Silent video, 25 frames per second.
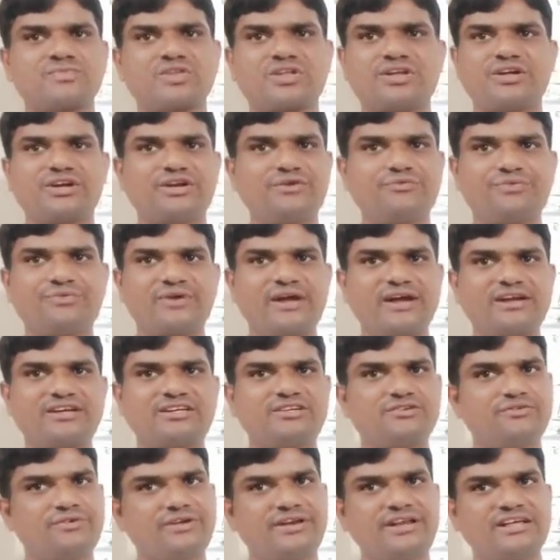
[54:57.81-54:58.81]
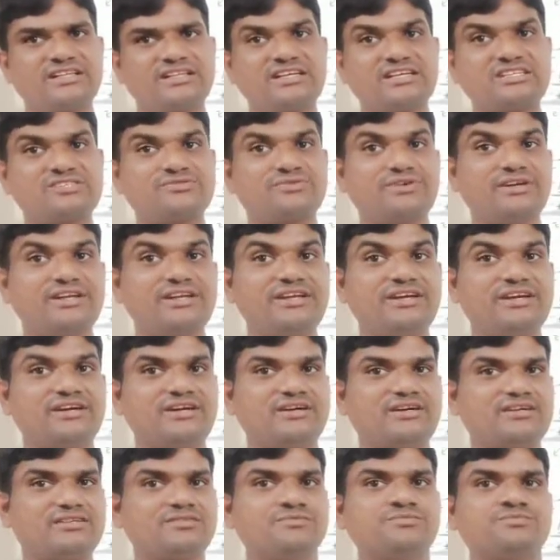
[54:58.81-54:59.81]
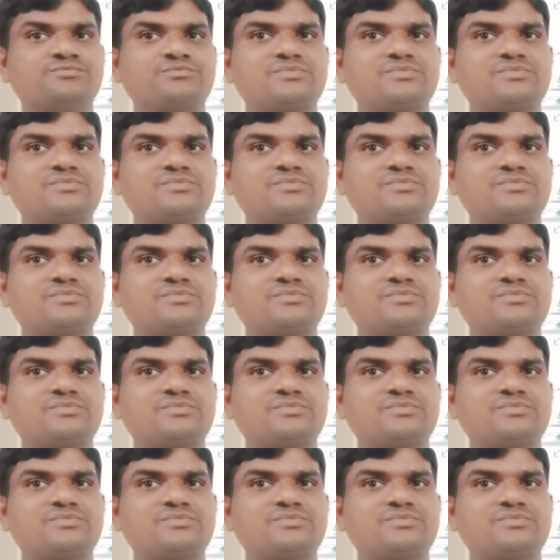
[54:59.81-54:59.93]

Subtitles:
Refractive index, that's what here,